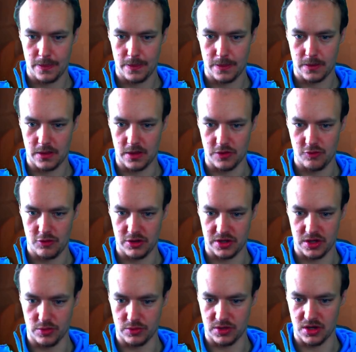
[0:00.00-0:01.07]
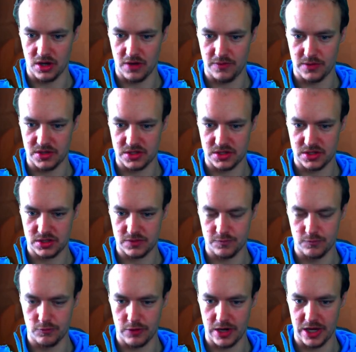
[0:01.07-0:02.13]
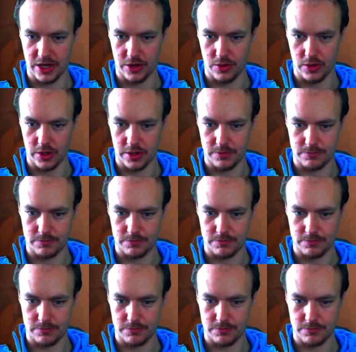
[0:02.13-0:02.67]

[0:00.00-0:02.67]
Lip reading: Okay, trying to kill Guff, which is really annoying.